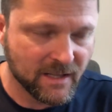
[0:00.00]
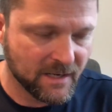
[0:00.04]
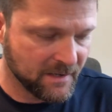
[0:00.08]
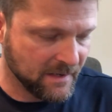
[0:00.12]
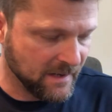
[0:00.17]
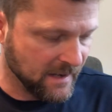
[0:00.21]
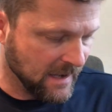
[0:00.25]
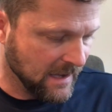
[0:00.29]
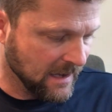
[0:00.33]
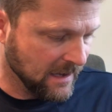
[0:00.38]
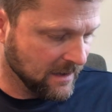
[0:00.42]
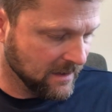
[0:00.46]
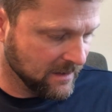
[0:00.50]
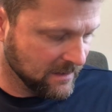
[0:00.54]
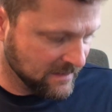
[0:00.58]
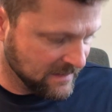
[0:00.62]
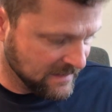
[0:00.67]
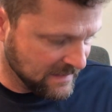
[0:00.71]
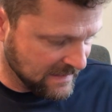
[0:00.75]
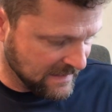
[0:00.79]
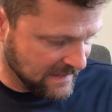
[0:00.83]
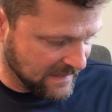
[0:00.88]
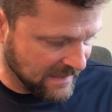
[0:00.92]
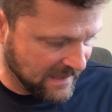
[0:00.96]
Now,
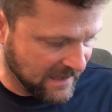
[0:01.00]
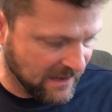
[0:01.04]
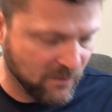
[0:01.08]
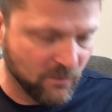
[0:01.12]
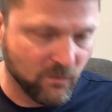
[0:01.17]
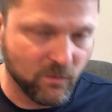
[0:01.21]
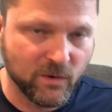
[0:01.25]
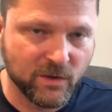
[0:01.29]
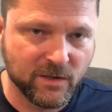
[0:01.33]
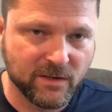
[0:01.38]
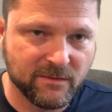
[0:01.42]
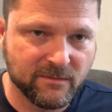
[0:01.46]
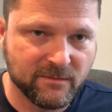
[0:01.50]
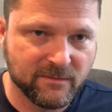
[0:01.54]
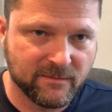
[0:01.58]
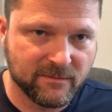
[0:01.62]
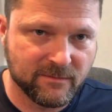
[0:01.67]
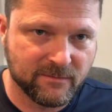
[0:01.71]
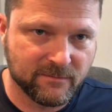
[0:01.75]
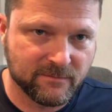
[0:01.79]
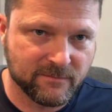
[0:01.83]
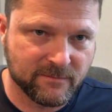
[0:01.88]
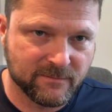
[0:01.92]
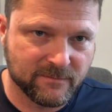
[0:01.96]
I
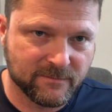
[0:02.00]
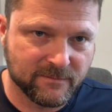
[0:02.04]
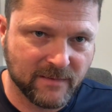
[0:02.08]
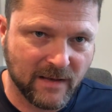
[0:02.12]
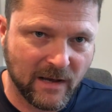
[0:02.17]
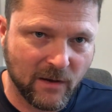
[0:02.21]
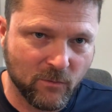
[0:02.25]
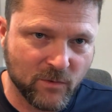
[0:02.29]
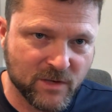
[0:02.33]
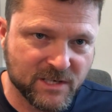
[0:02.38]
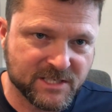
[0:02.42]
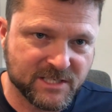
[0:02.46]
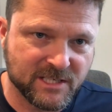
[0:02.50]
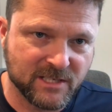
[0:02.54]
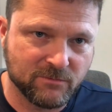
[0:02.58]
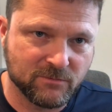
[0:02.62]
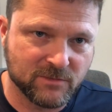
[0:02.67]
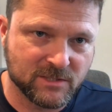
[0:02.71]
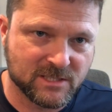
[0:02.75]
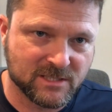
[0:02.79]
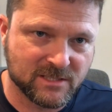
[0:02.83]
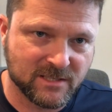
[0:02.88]
wished it was